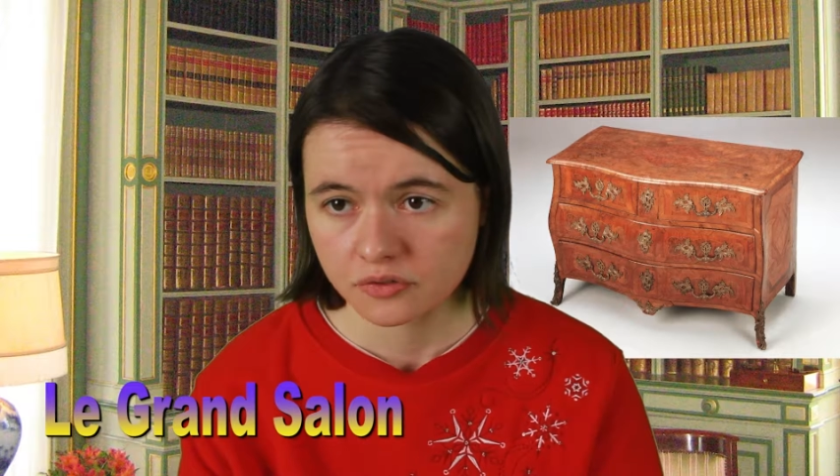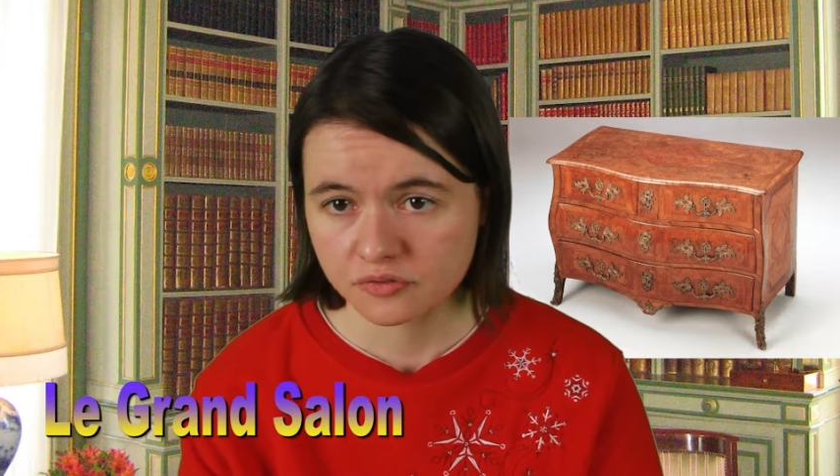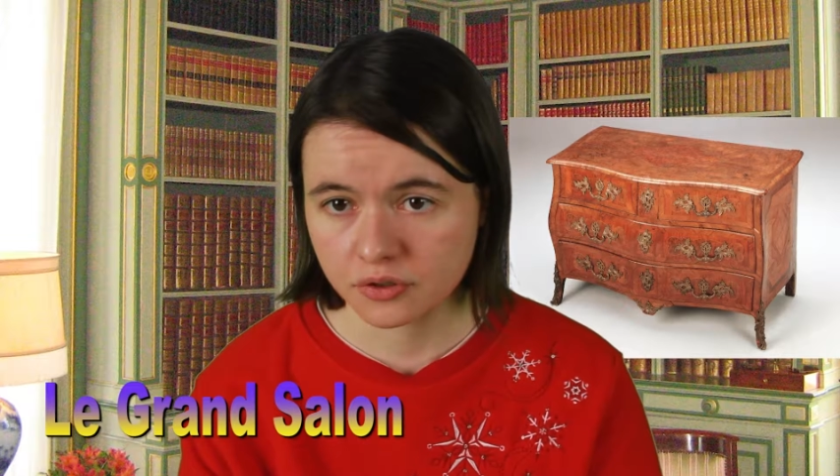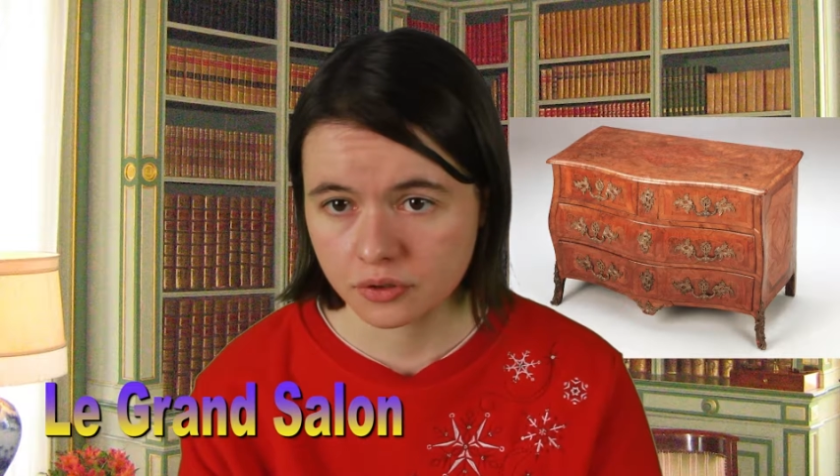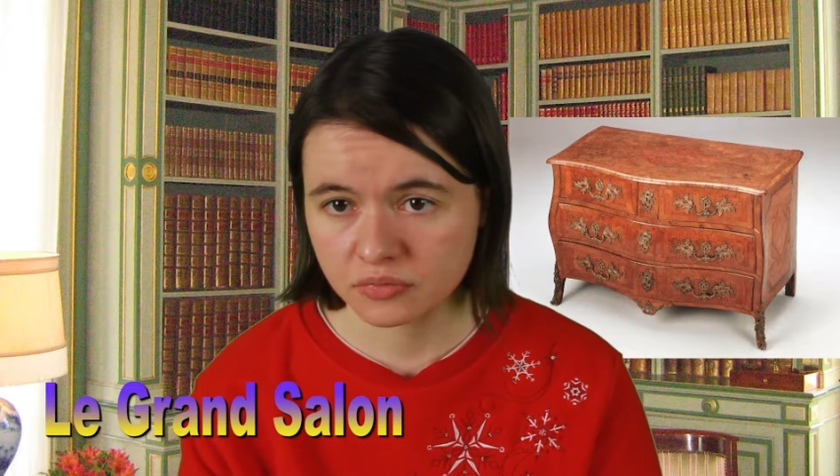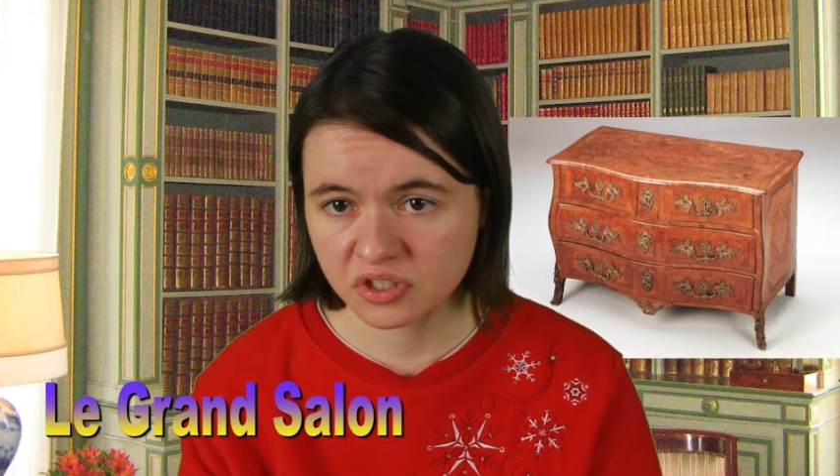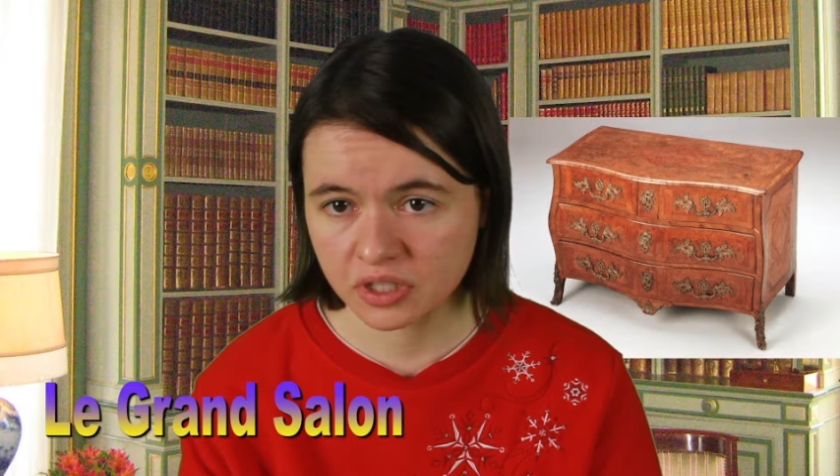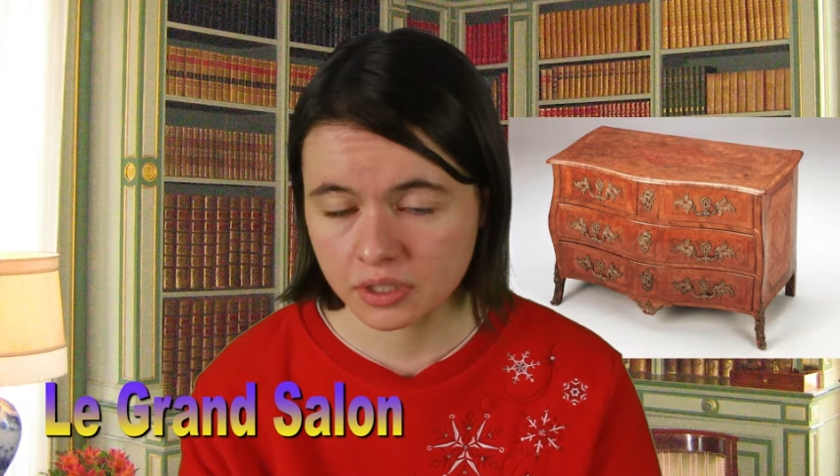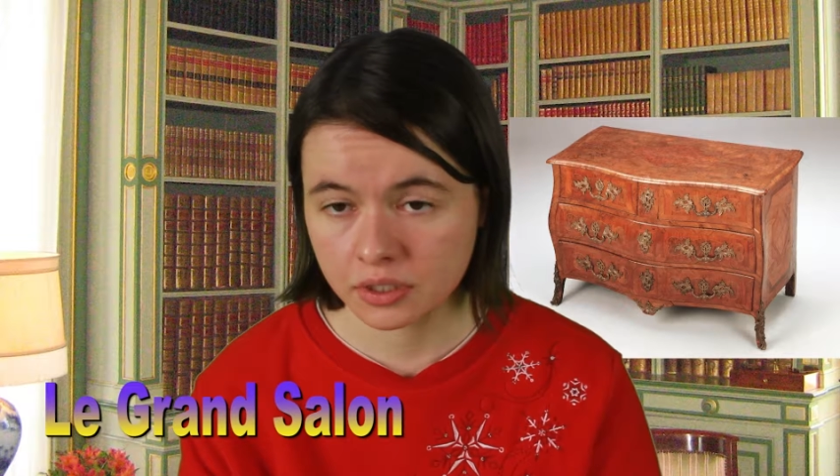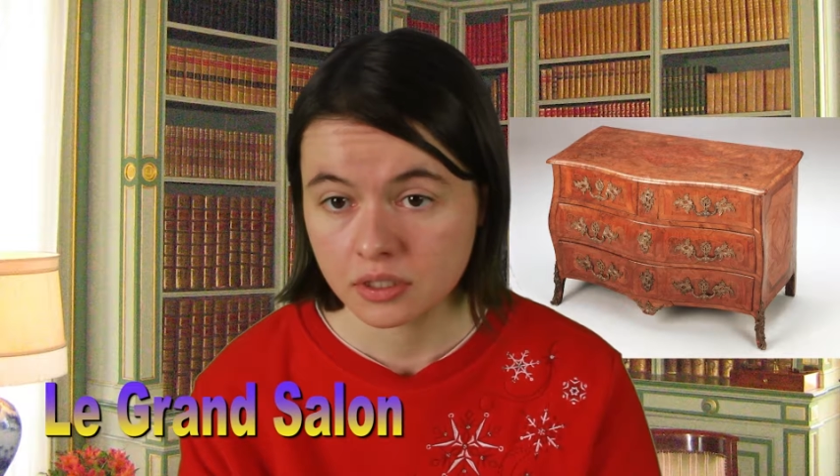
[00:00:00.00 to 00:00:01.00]
from
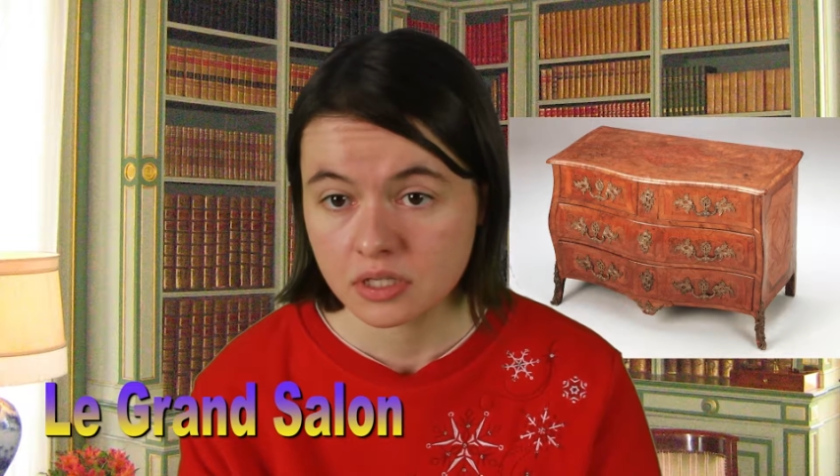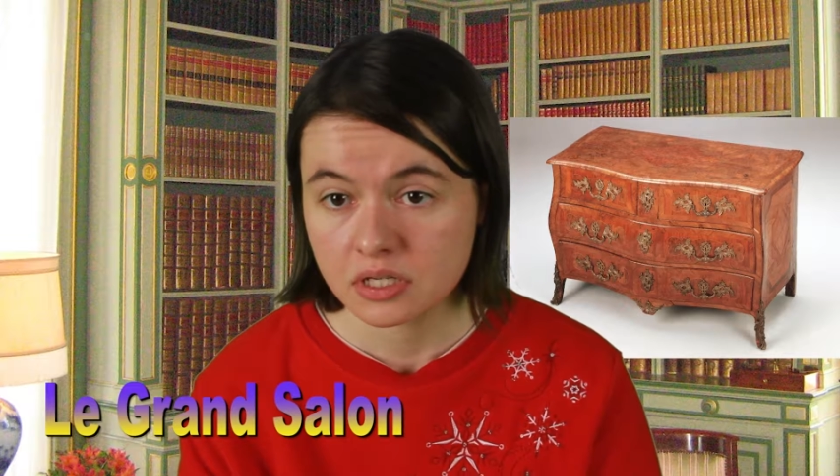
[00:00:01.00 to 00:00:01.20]
the